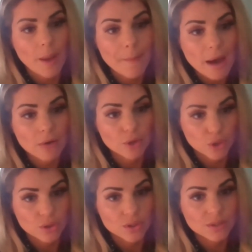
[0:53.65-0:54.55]
about
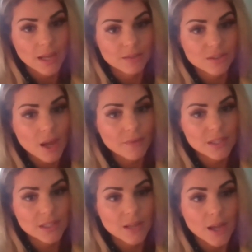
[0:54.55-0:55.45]
goods and
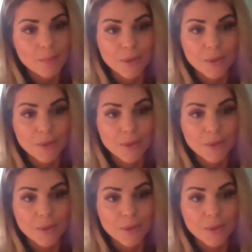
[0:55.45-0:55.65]
services.